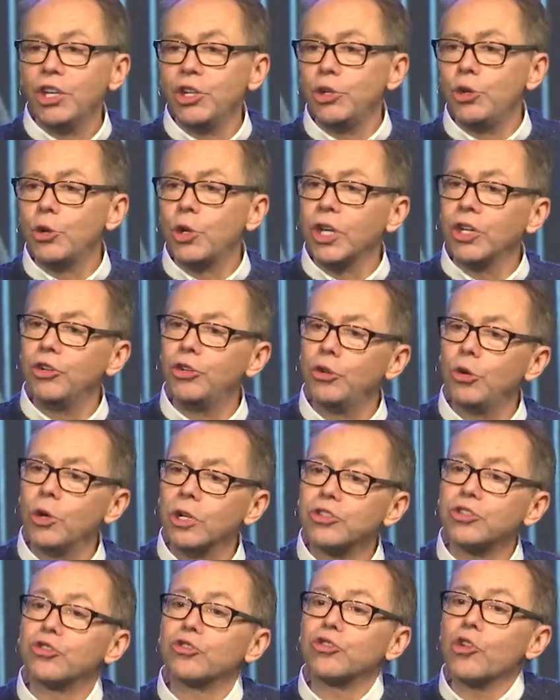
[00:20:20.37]
You can do
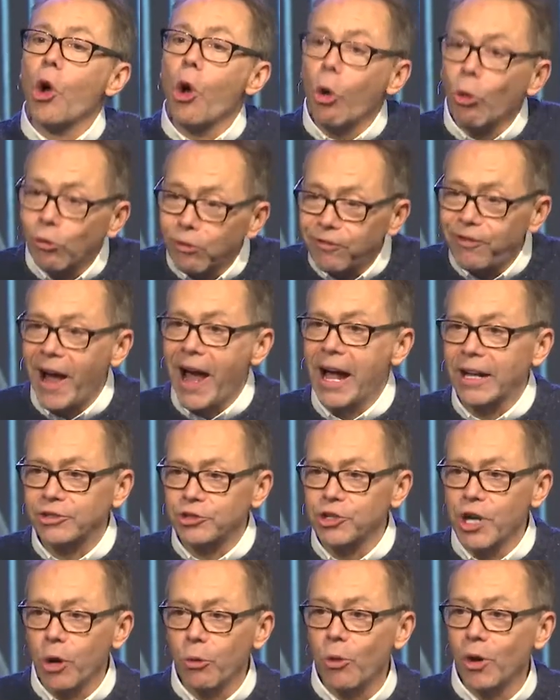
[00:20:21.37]
a soul
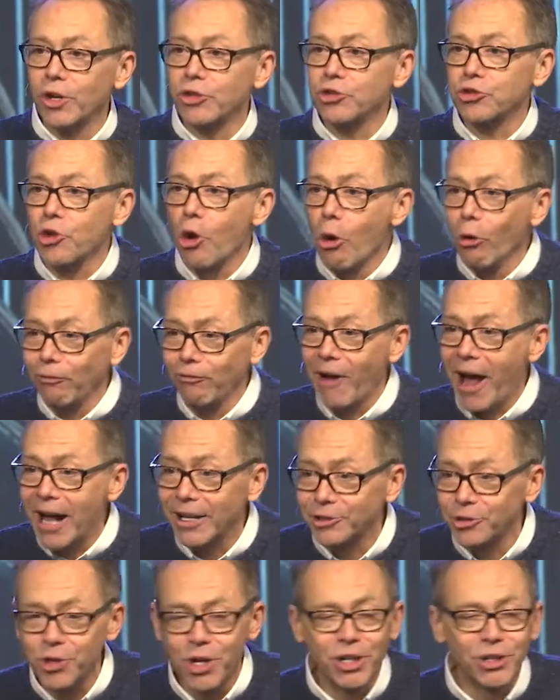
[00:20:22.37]
fast. Now, what a soul
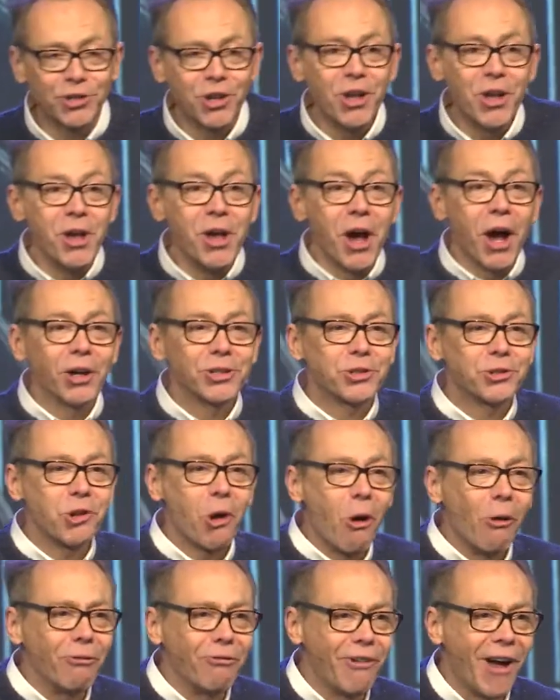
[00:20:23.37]
fast is, a
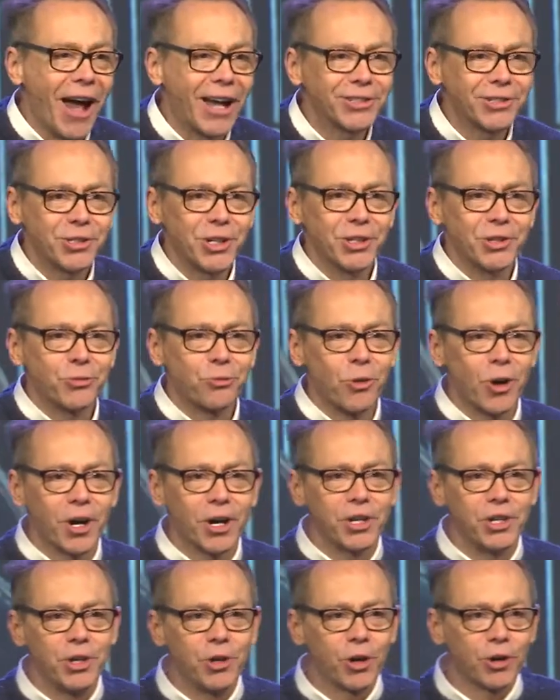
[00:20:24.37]
soul fast is
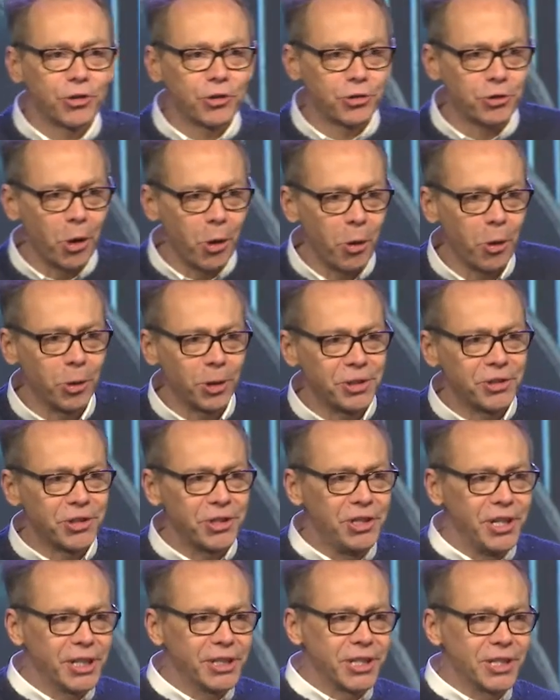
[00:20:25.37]
where your soul is
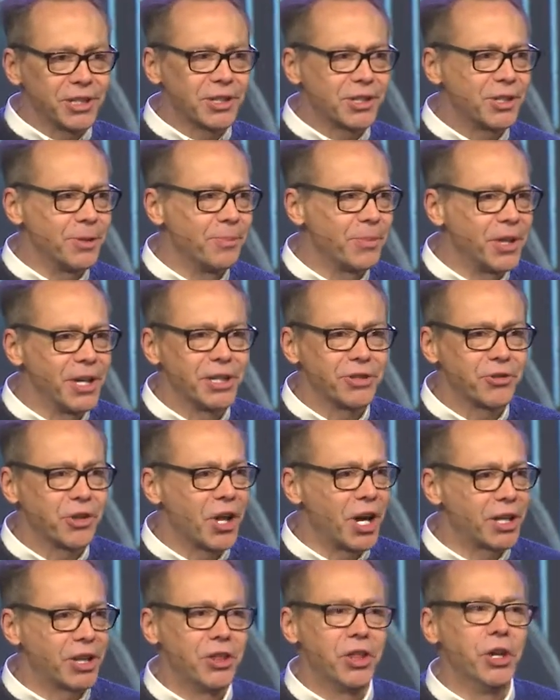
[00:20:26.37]
addicted to some things
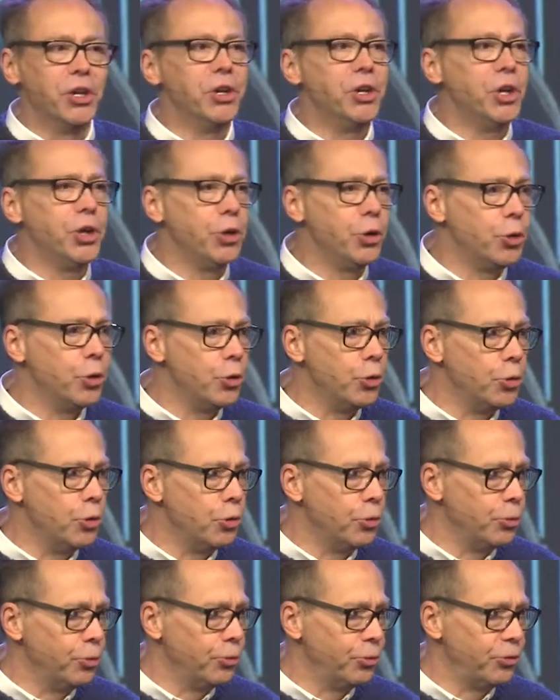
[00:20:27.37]
like the
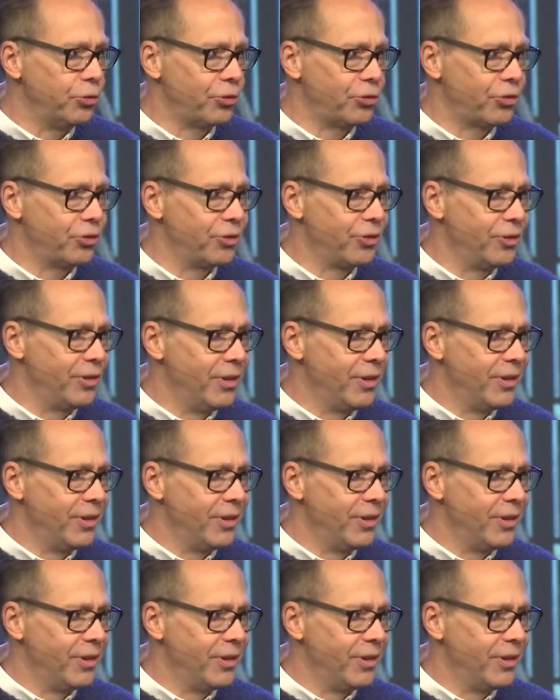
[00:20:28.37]
news.